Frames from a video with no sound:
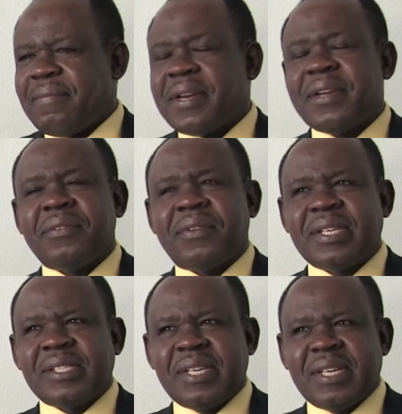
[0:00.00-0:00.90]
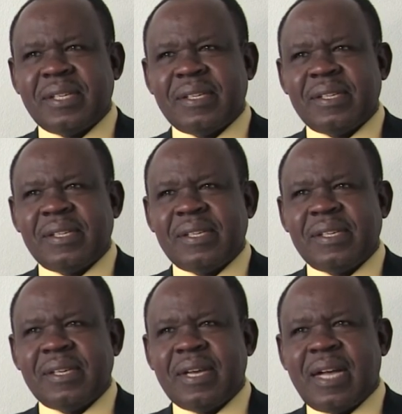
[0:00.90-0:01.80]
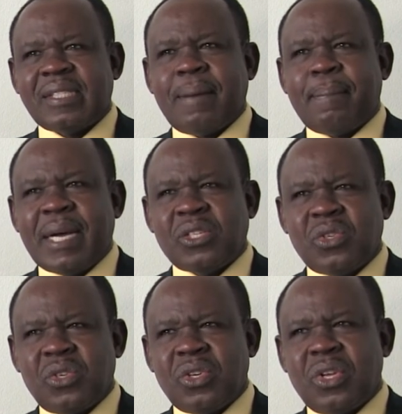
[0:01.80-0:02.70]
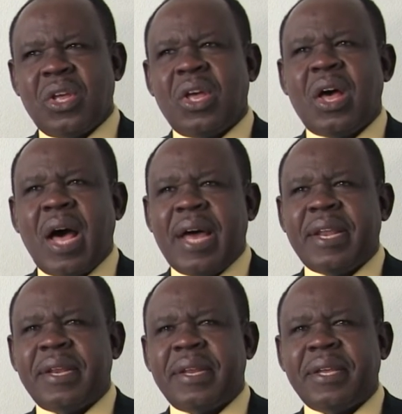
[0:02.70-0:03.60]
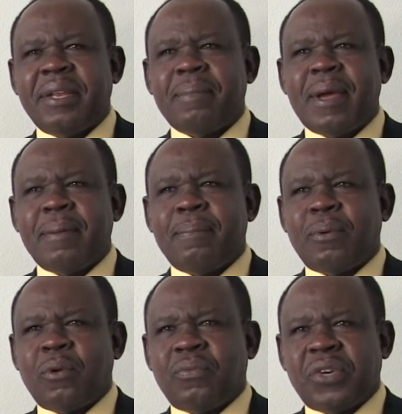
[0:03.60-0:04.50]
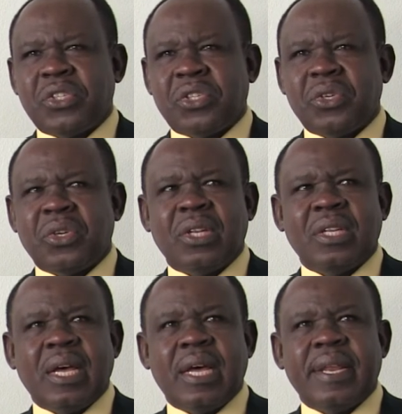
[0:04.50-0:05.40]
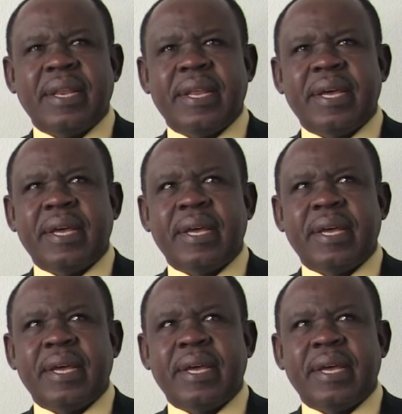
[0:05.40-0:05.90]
very interesting as a person and in my professional and uh,